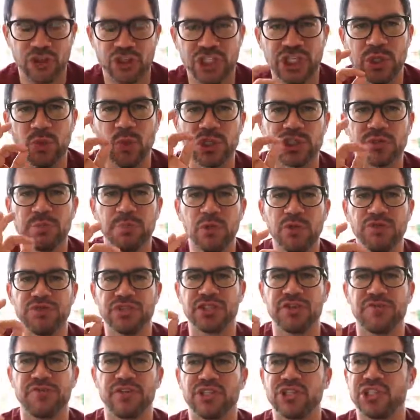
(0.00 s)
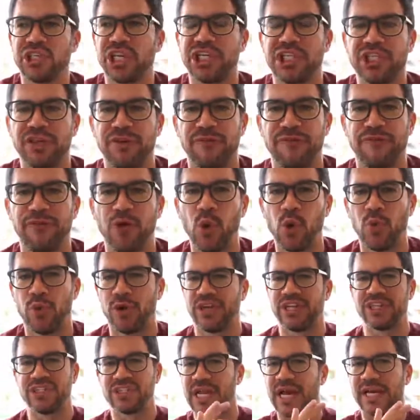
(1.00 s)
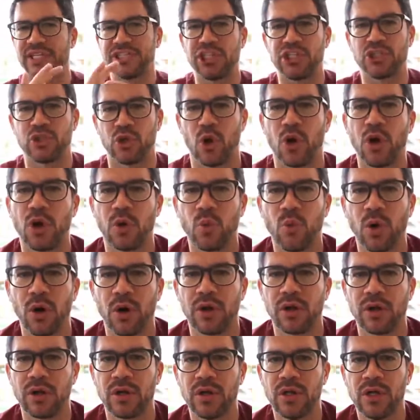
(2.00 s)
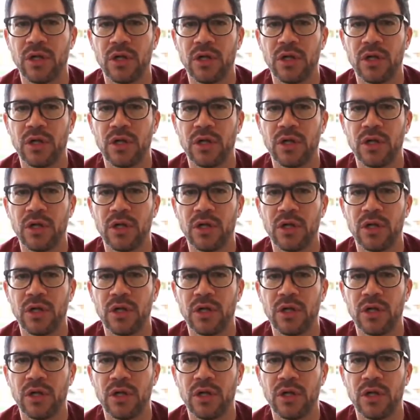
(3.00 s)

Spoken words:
You see, what's moved civilization forward is not just hard work.